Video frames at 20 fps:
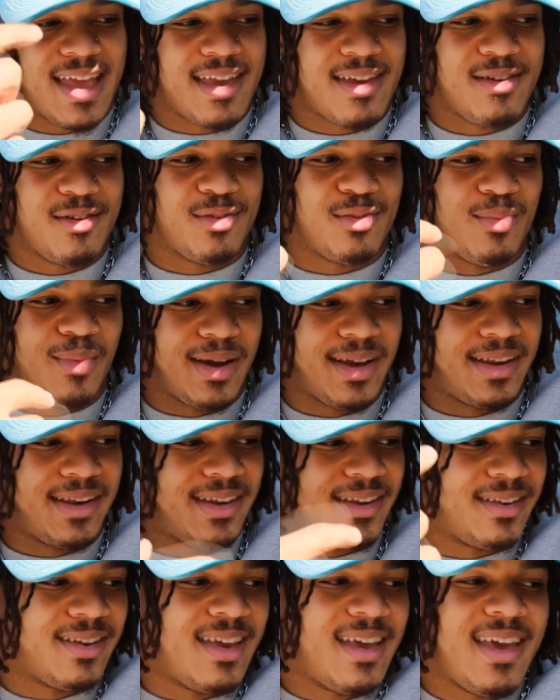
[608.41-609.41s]
And he was waiting
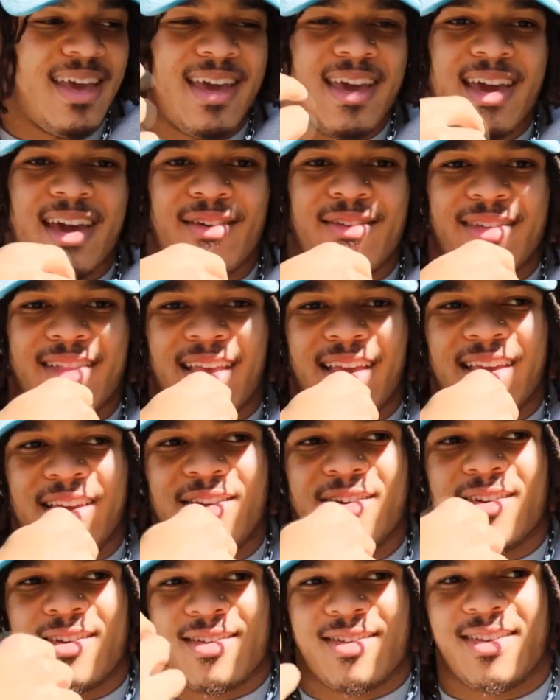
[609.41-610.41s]
and everything.
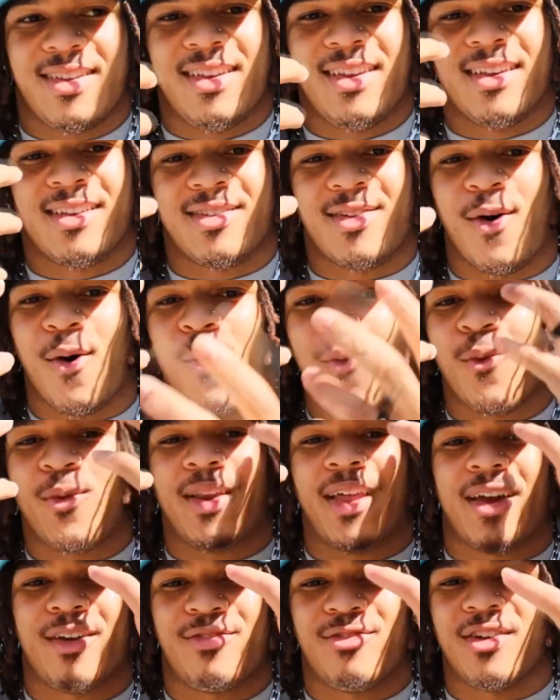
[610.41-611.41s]
You could see his whole,
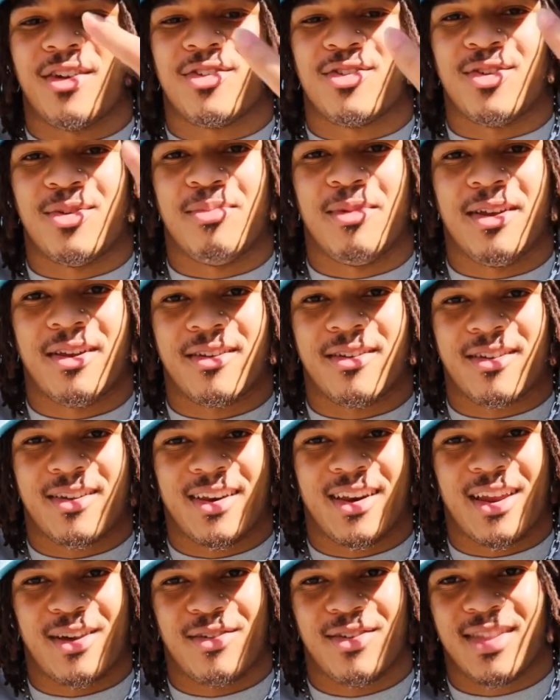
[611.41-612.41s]
like, facial demeanor
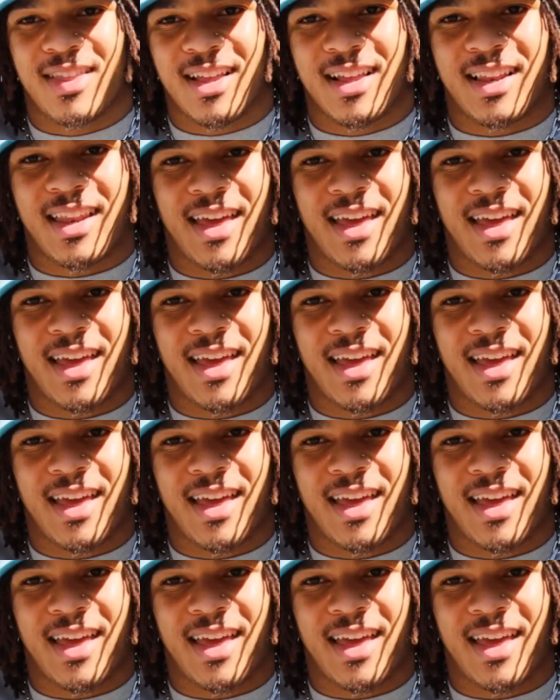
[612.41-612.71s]
and everything.